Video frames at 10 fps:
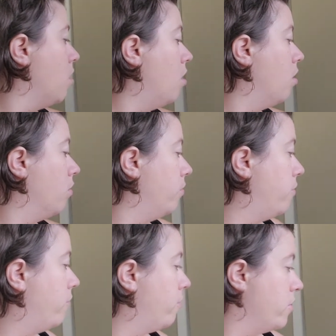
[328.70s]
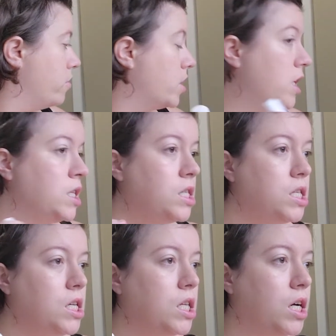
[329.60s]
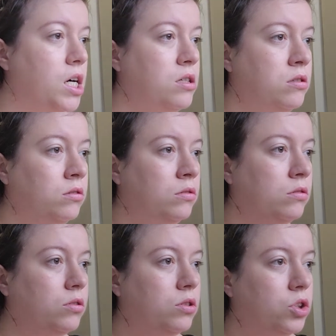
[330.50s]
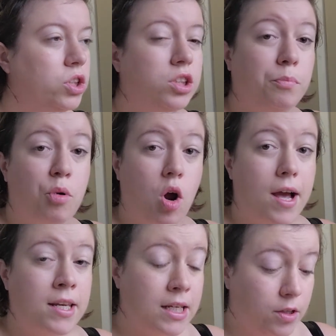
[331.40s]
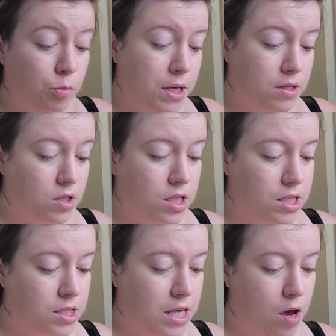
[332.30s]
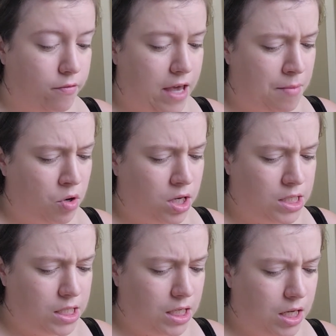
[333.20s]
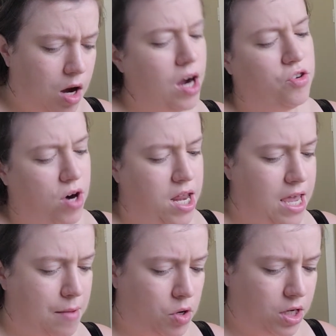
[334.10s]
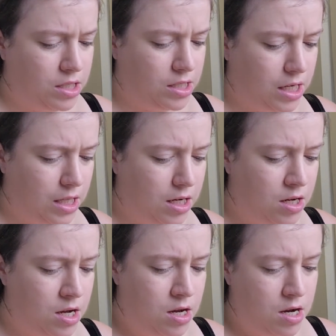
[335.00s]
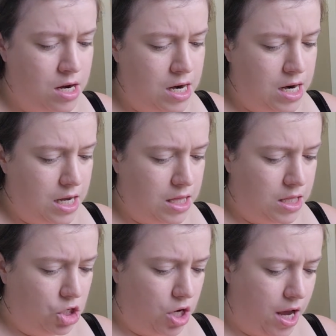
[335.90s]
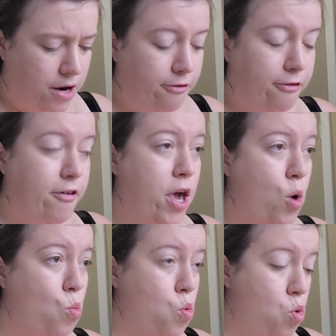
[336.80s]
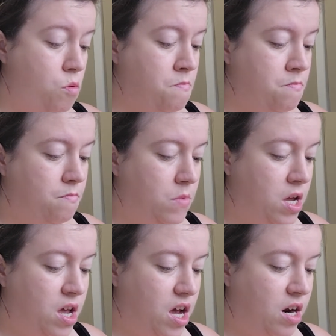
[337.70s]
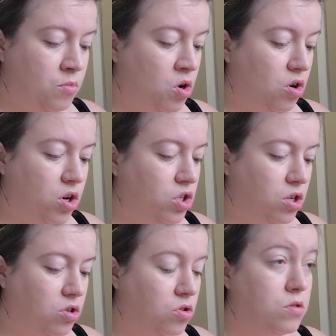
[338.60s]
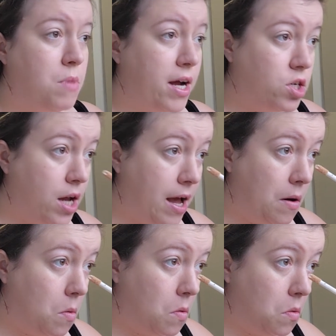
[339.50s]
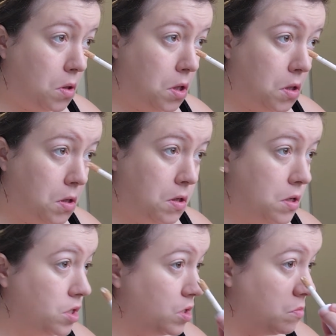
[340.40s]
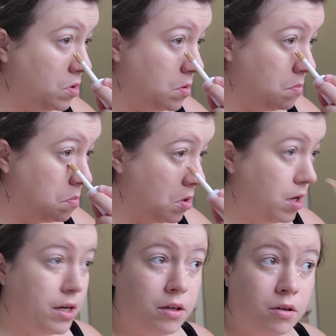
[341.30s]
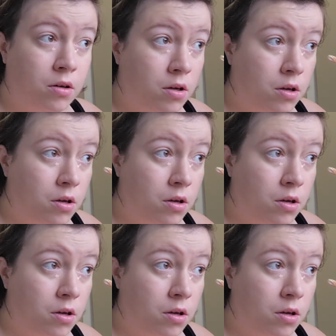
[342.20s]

of concealer just to brighten a little bit. So this is the e.l.f. camo concealer, hydrating camo concealer in the shade Fair Warm, and I'm not going to use much at all. I just want to brighten